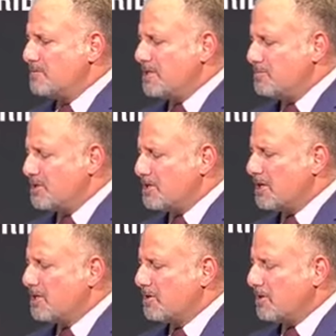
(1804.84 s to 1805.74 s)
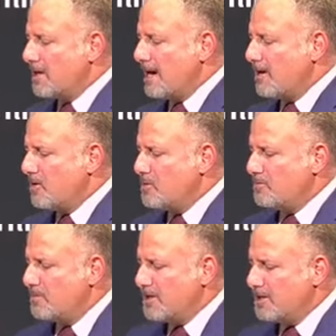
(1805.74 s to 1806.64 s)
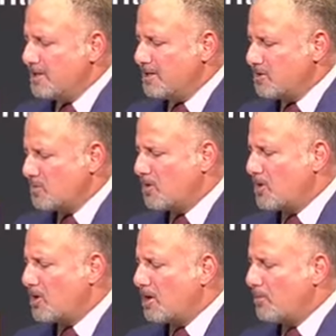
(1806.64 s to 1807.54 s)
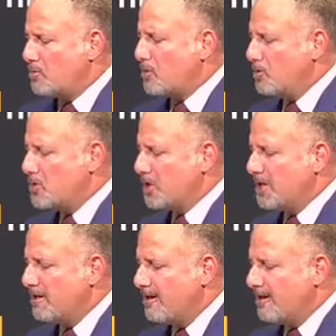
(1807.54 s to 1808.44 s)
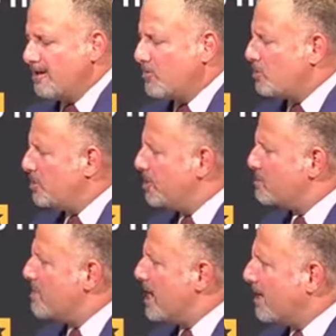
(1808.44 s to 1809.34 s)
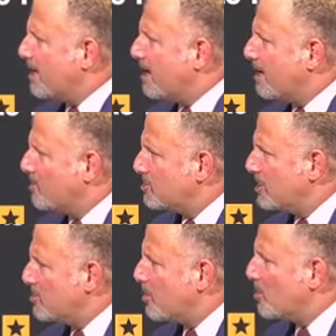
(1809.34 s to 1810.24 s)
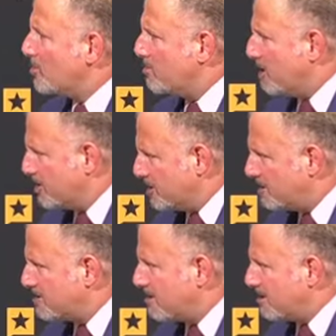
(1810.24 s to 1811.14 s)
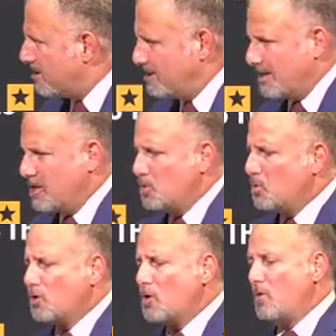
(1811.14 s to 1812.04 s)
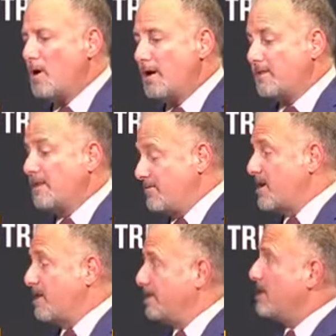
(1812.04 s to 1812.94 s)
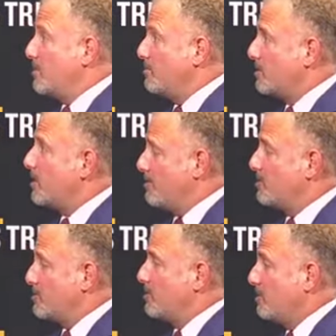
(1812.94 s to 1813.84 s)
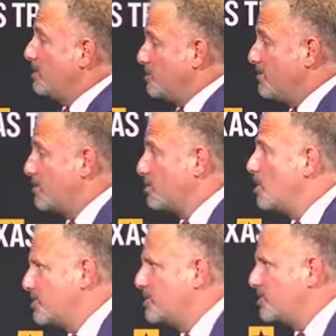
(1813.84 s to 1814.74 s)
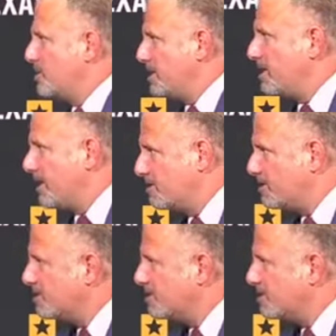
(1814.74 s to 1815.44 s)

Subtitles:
in particular how you've been in this regard approaching Virginia's bank accounts and department budgets. That they, like, you will go on until they finally tell you, Governor, sir, please, we have other questions we need to get to.